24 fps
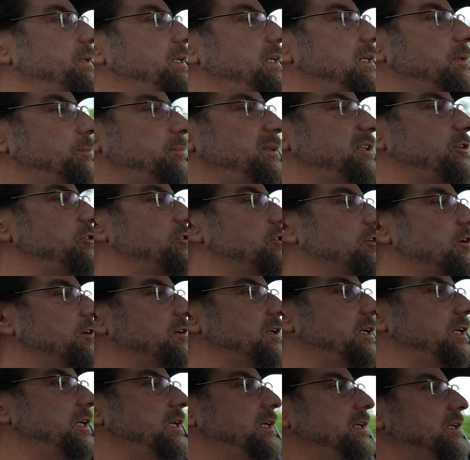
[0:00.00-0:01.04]
be a bit
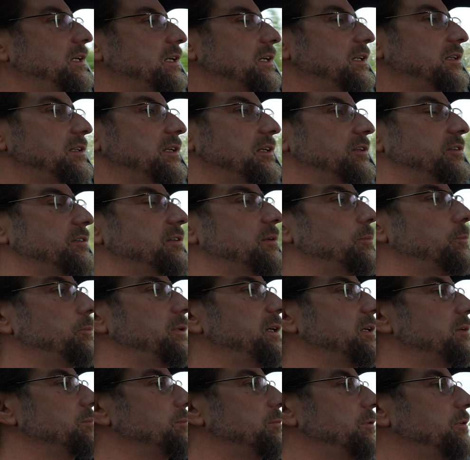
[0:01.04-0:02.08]
jerky. It does some
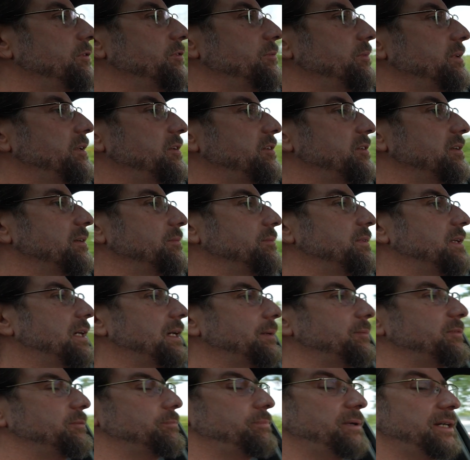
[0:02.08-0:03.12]
weird movements
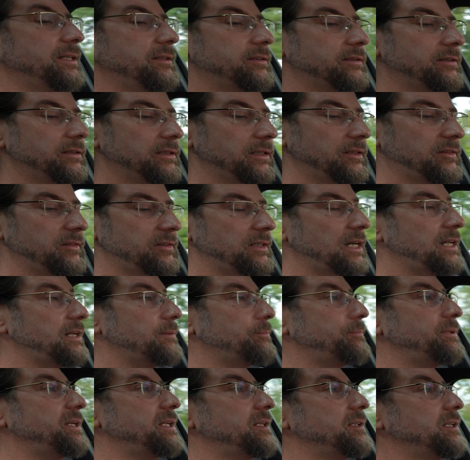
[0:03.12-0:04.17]
sometimes, but it's not a
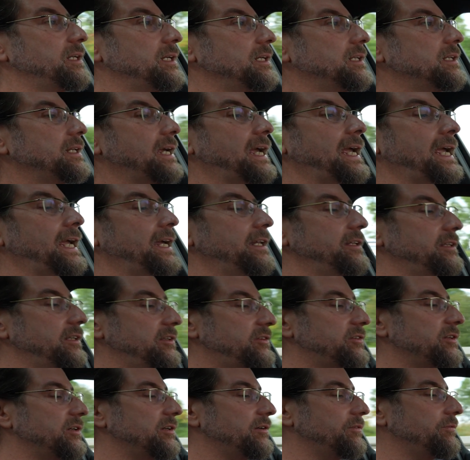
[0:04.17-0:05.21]
big deal. And
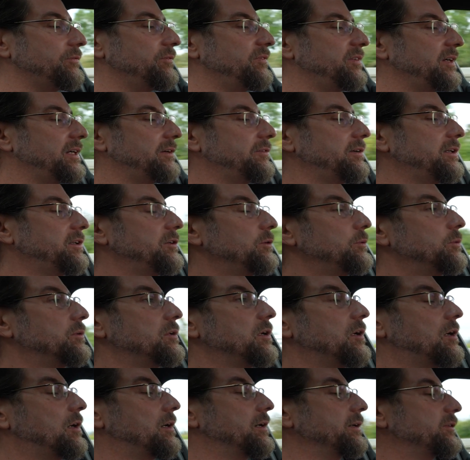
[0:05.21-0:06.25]
it's a very new
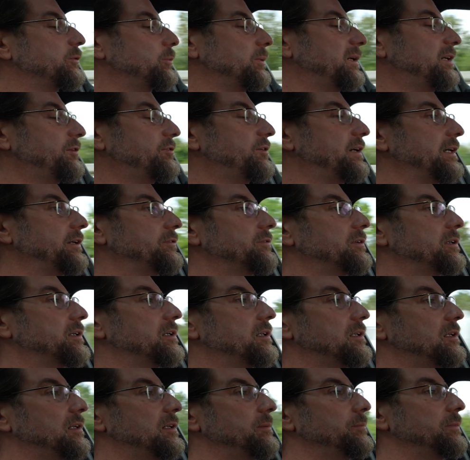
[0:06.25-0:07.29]
car, 1200
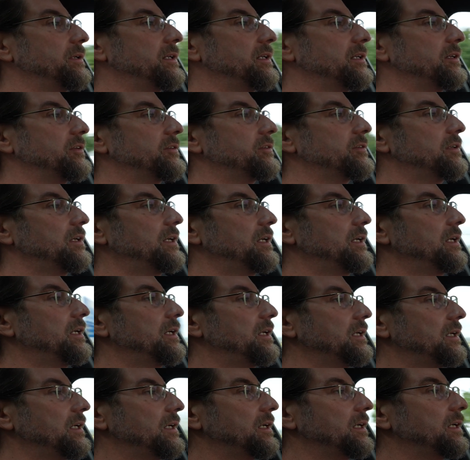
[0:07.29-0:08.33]
kilometers.
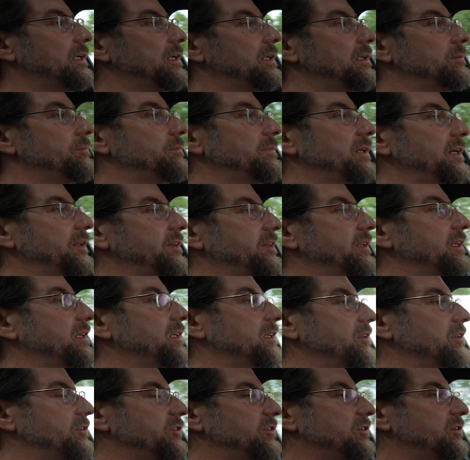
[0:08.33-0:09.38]
I
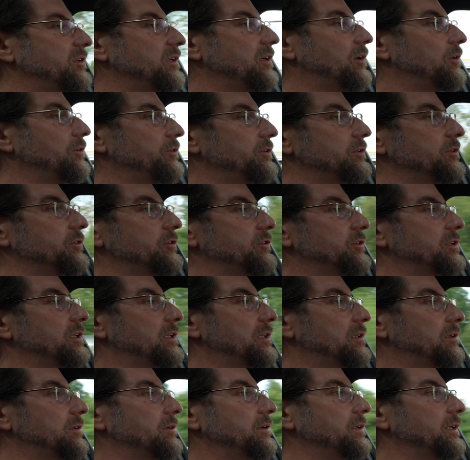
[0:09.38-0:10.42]
think it's also still
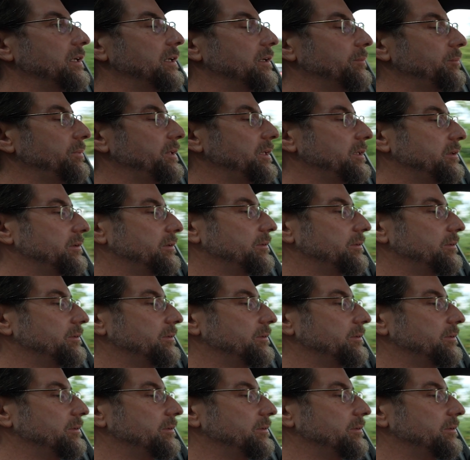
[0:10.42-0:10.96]
learning a bit.